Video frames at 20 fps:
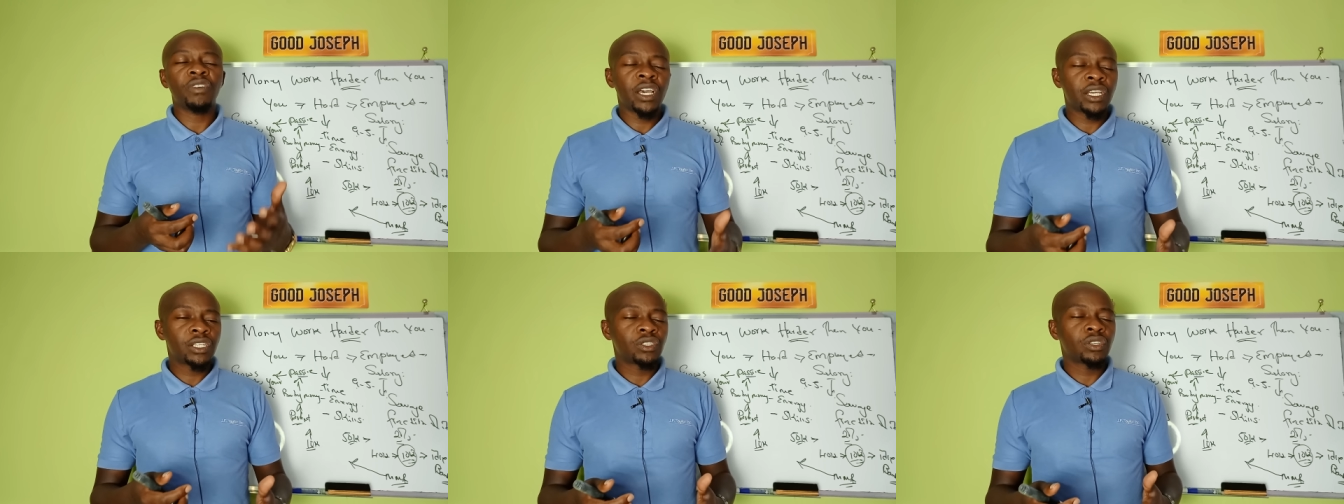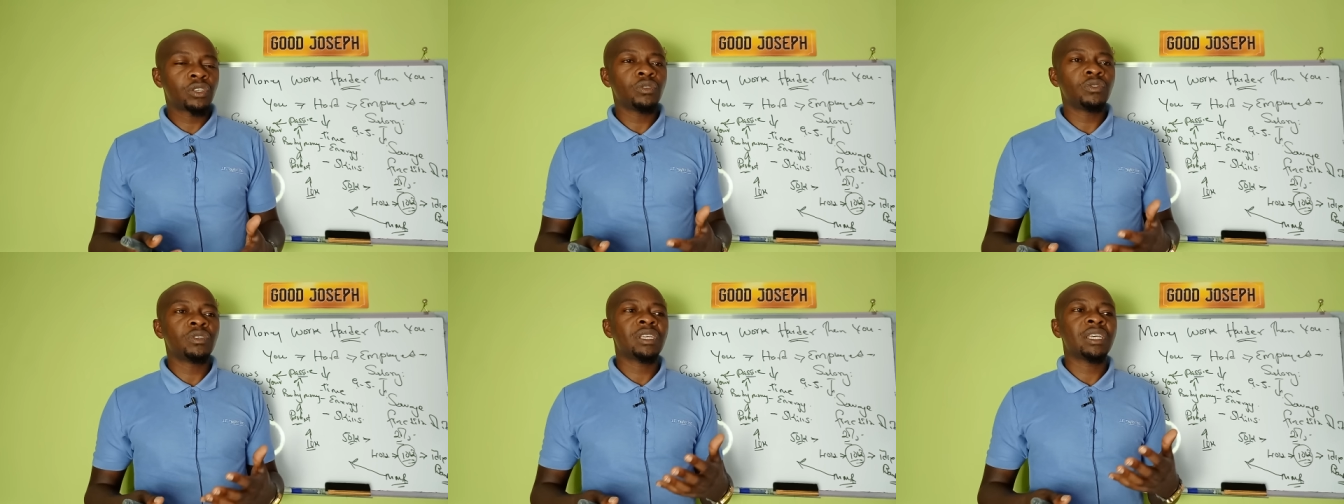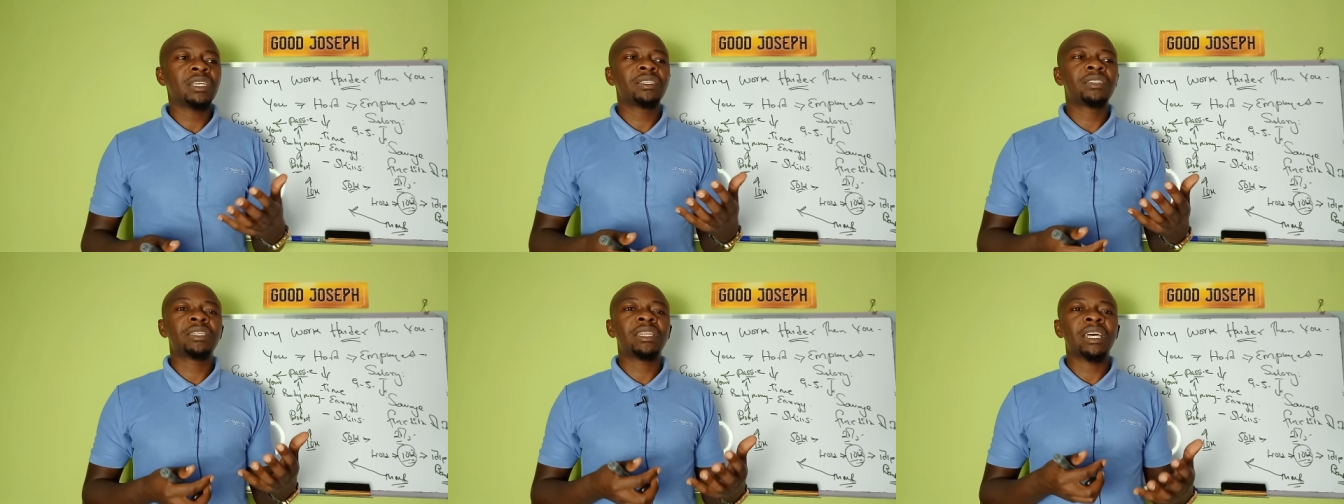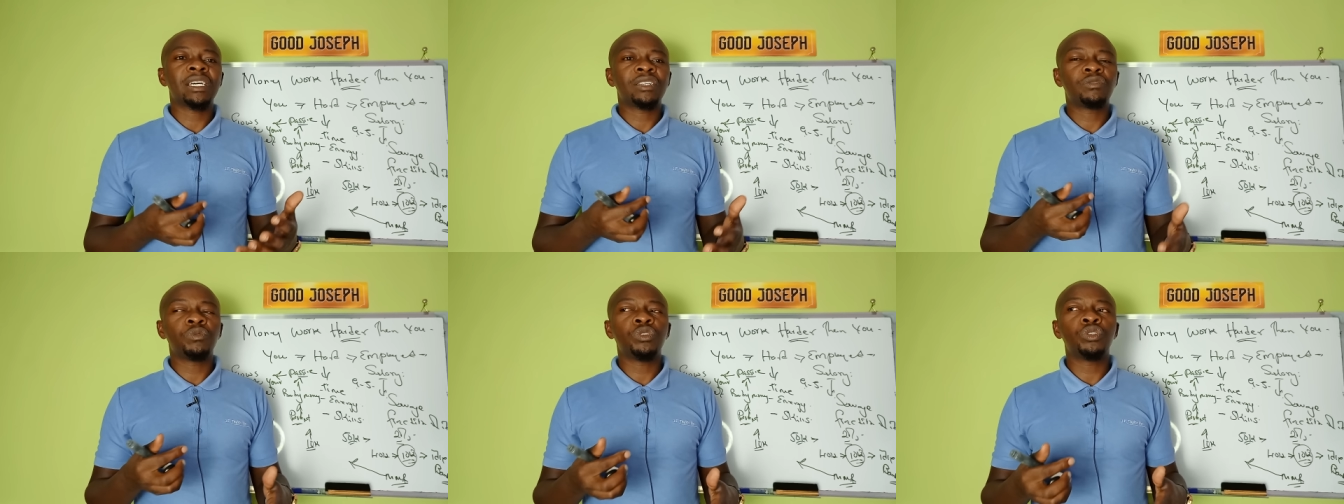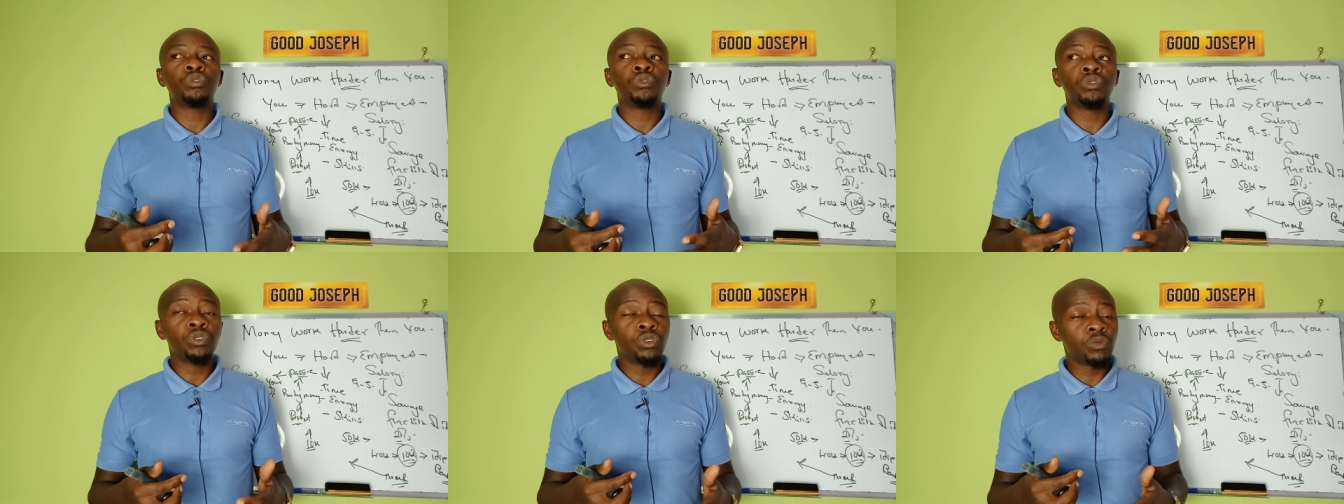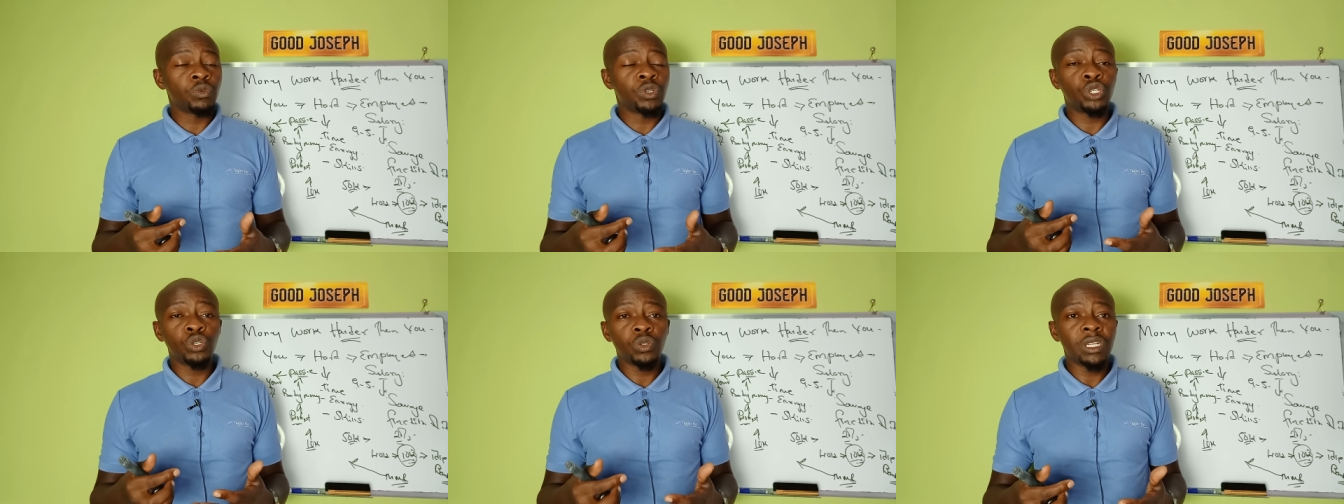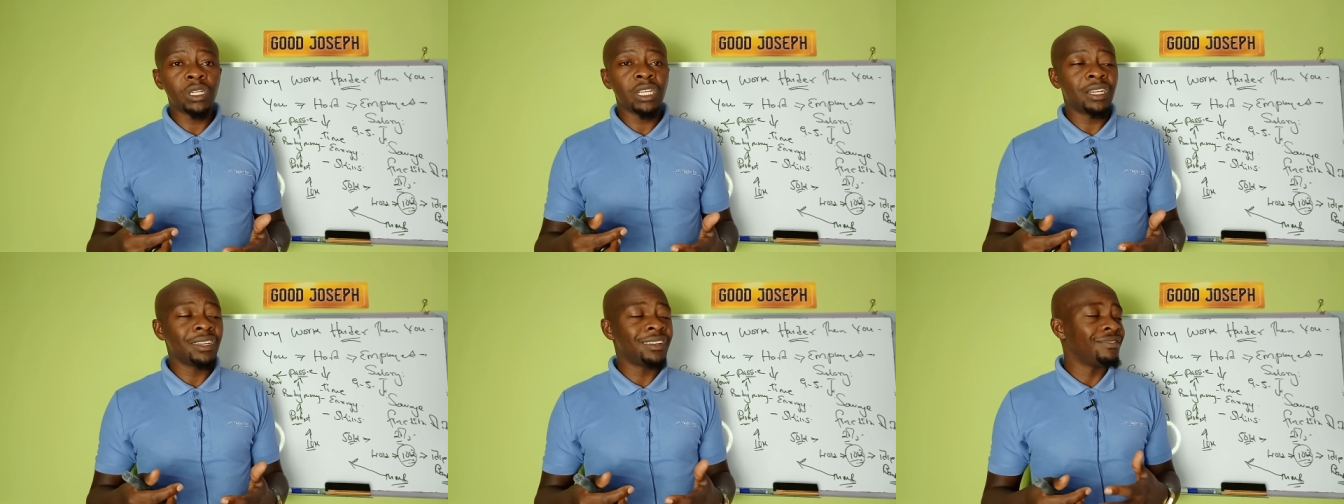excuses that we
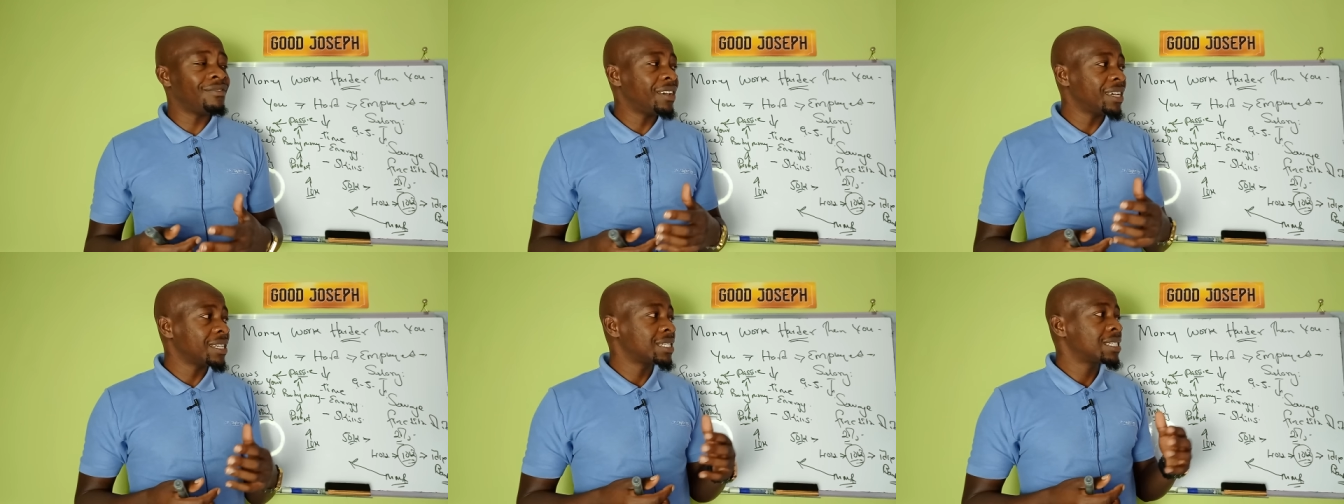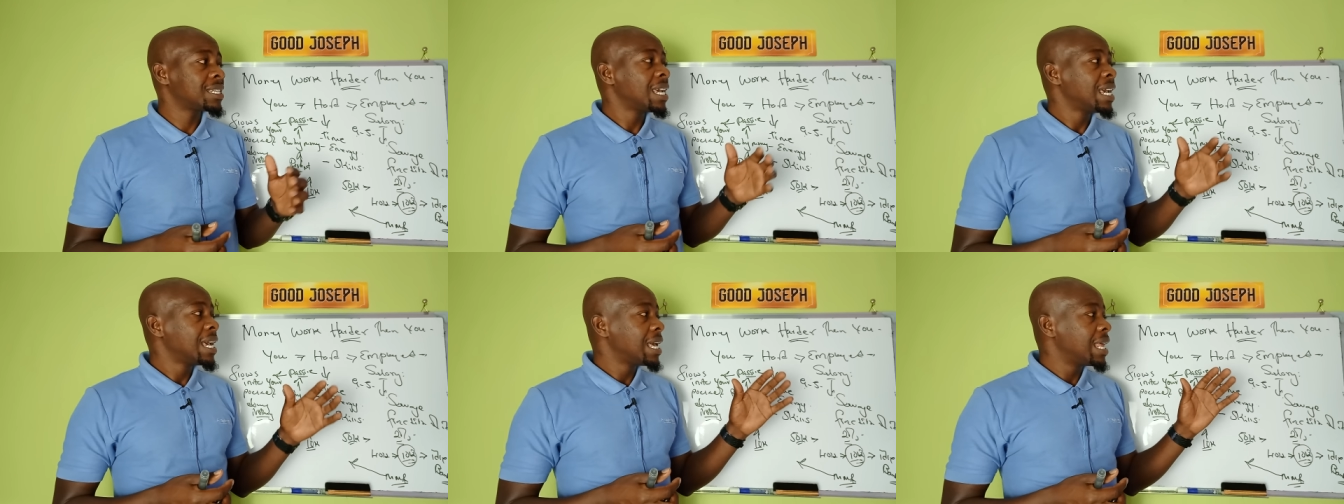shouldn't invest.